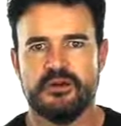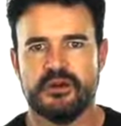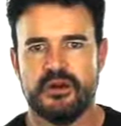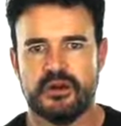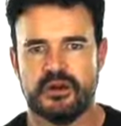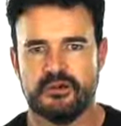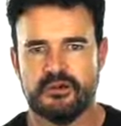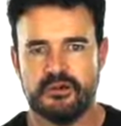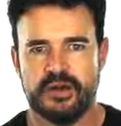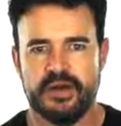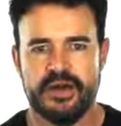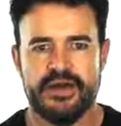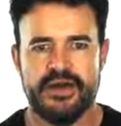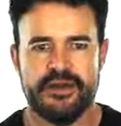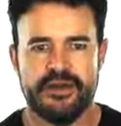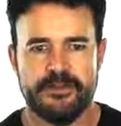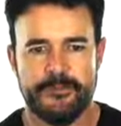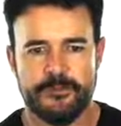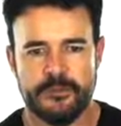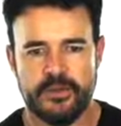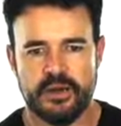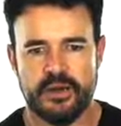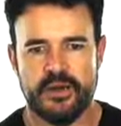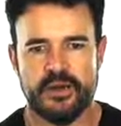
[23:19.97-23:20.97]
All
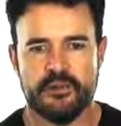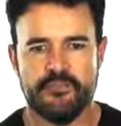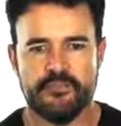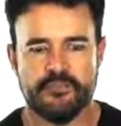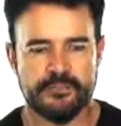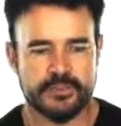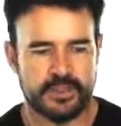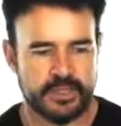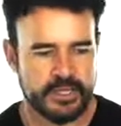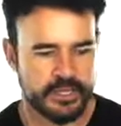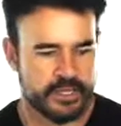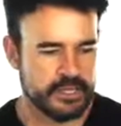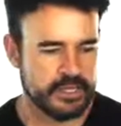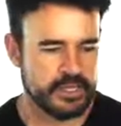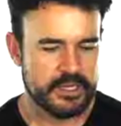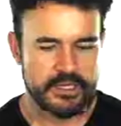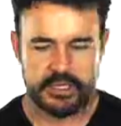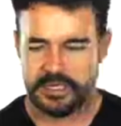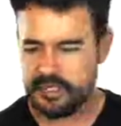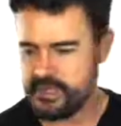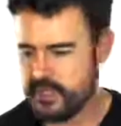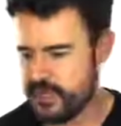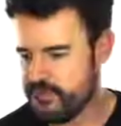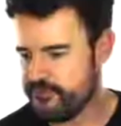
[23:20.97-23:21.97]
right.
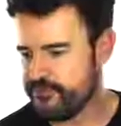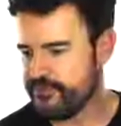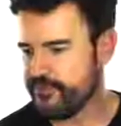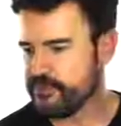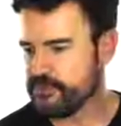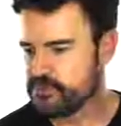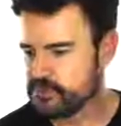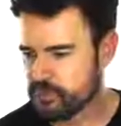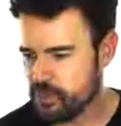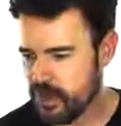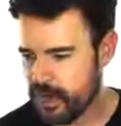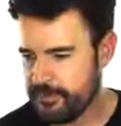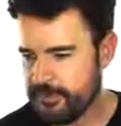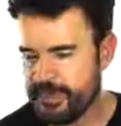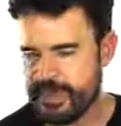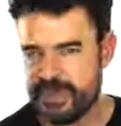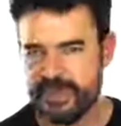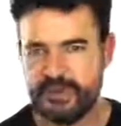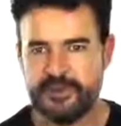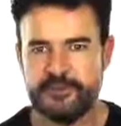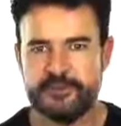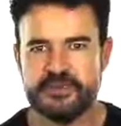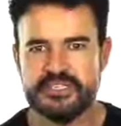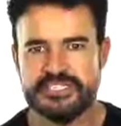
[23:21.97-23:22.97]
If you drop
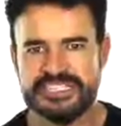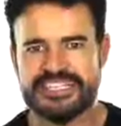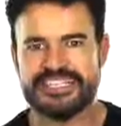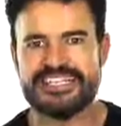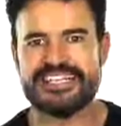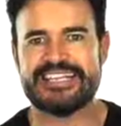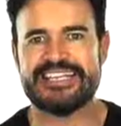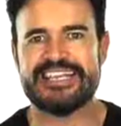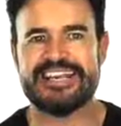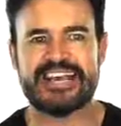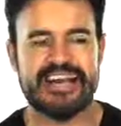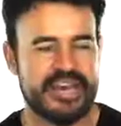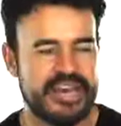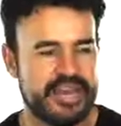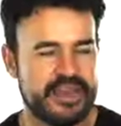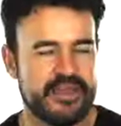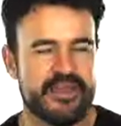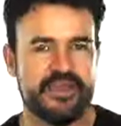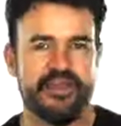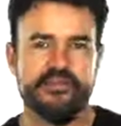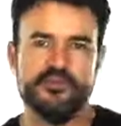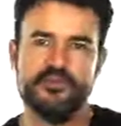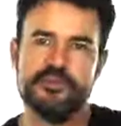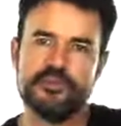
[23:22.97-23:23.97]
it, si se te
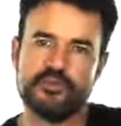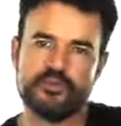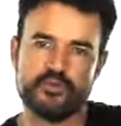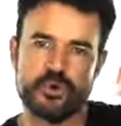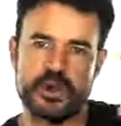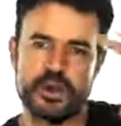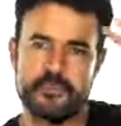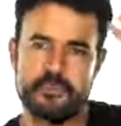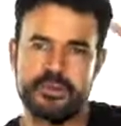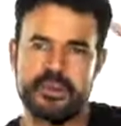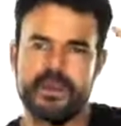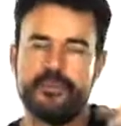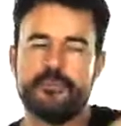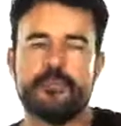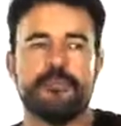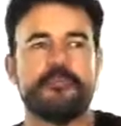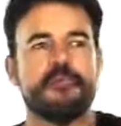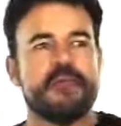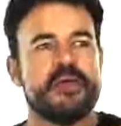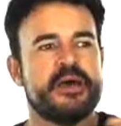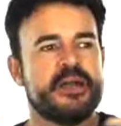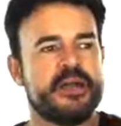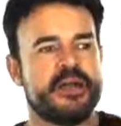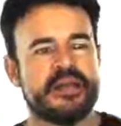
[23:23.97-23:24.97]
cae, if you drop it,
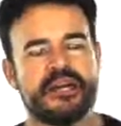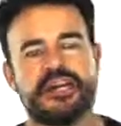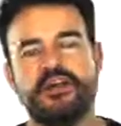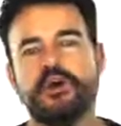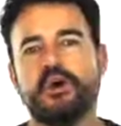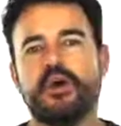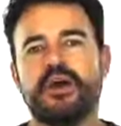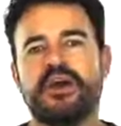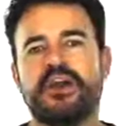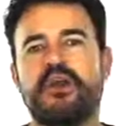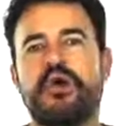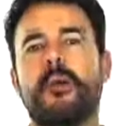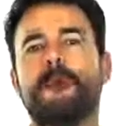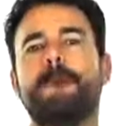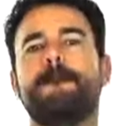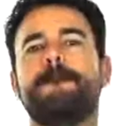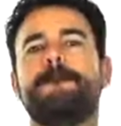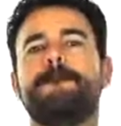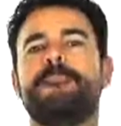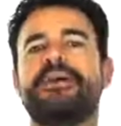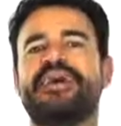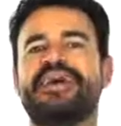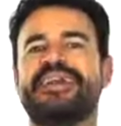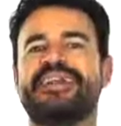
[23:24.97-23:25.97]
recógelo,
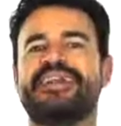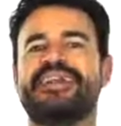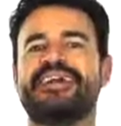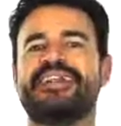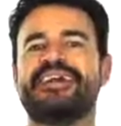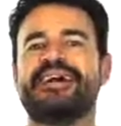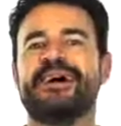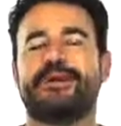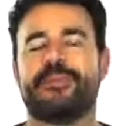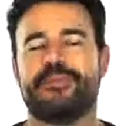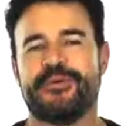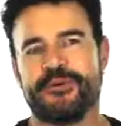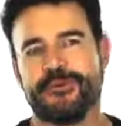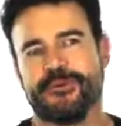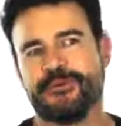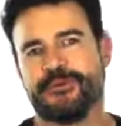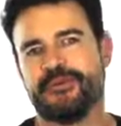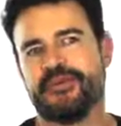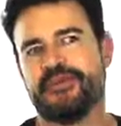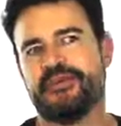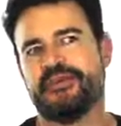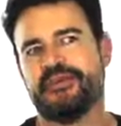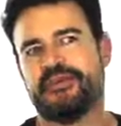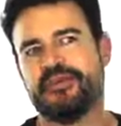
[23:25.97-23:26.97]
pick it up.
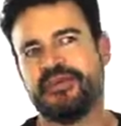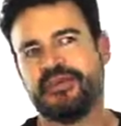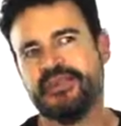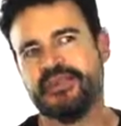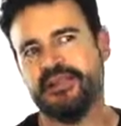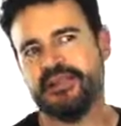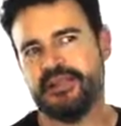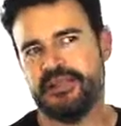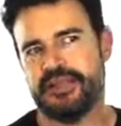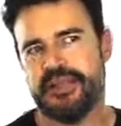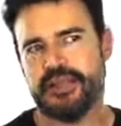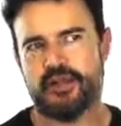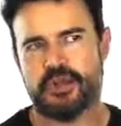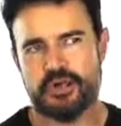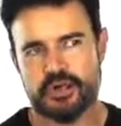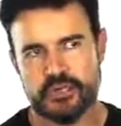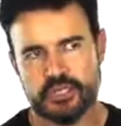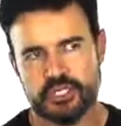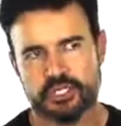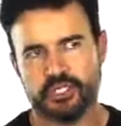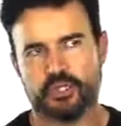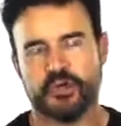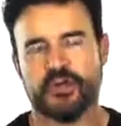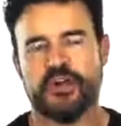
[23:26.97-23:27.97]
Key
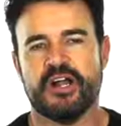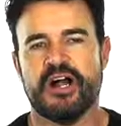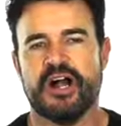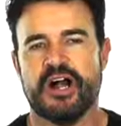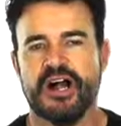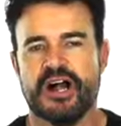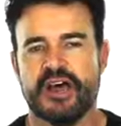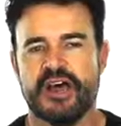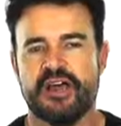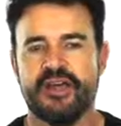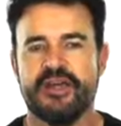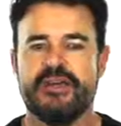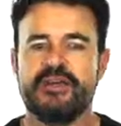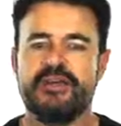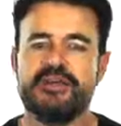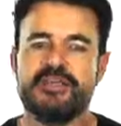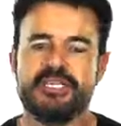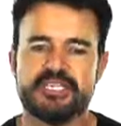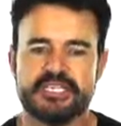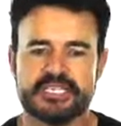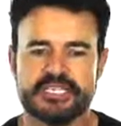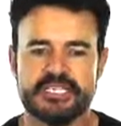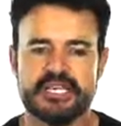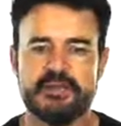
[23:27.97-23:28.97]
letter, short I,
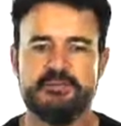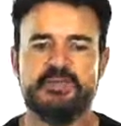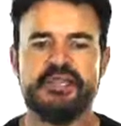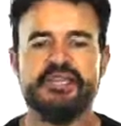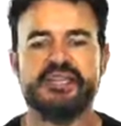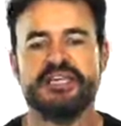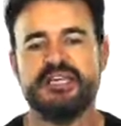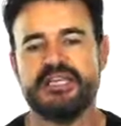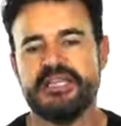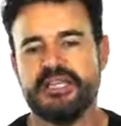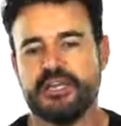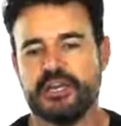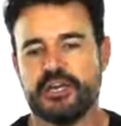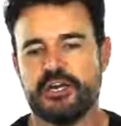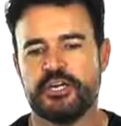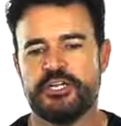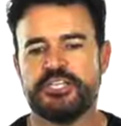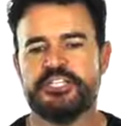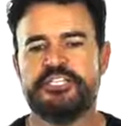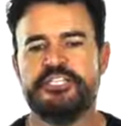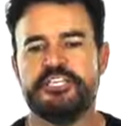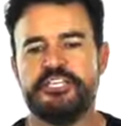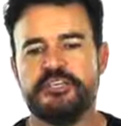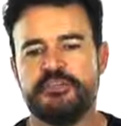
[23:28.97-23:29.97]
semi key
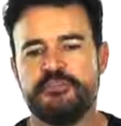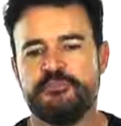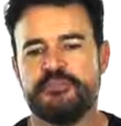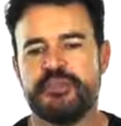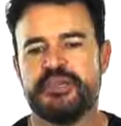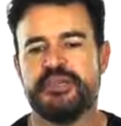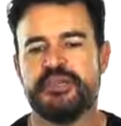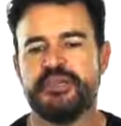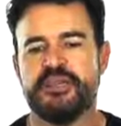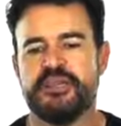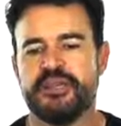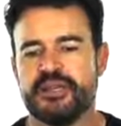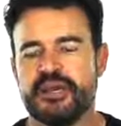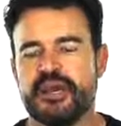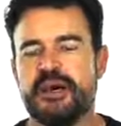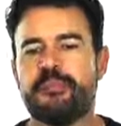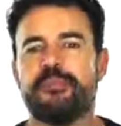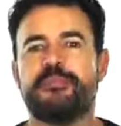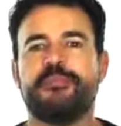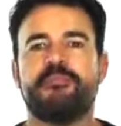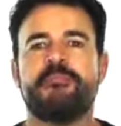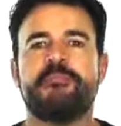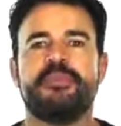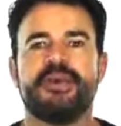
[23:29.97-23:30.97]
letter T, pick it up.